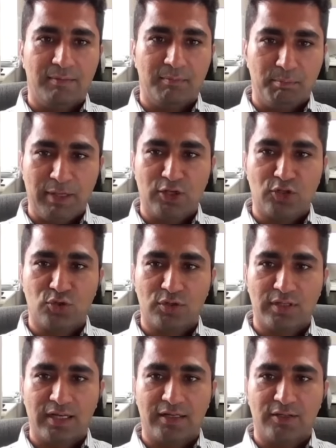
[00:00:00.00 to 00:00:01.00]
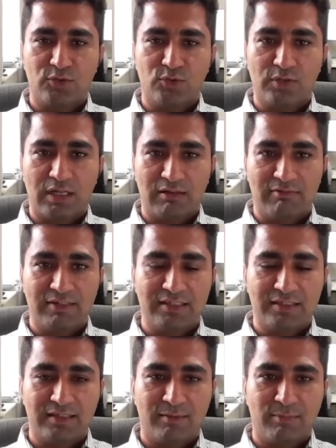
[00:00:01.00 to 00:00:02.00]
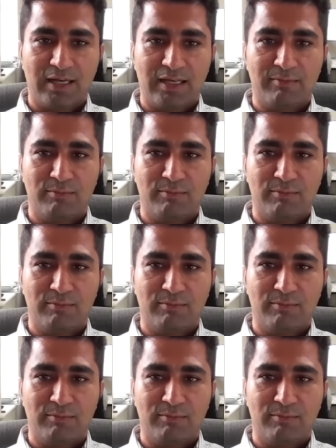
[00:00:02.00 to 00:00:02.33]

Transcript: Make sure that you convince her by